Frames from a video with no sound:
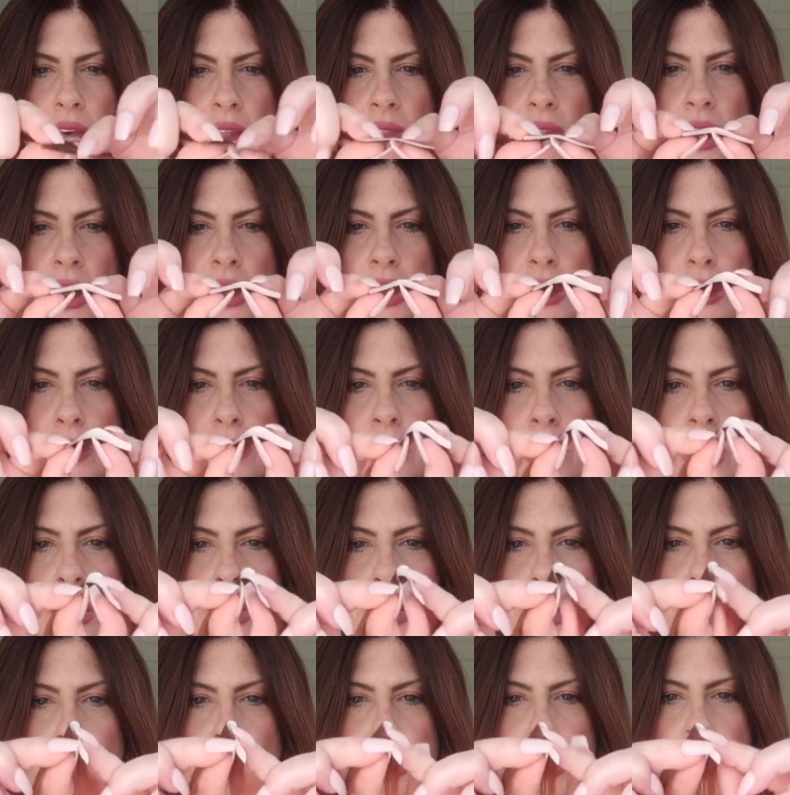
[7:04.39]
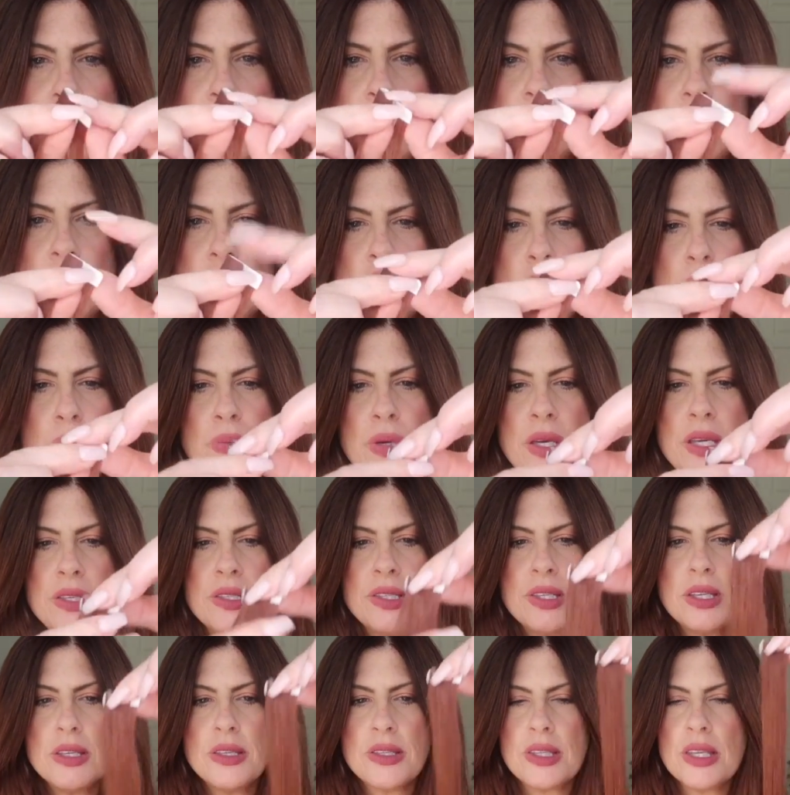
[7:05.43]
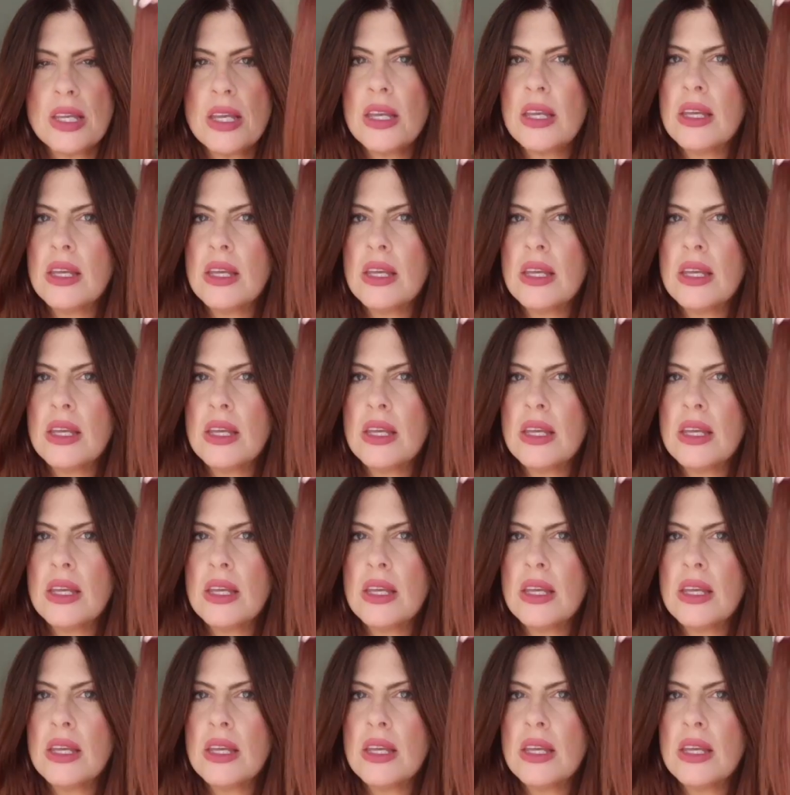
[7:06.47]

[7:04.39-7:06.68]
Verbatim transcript: and then you can use these two pieces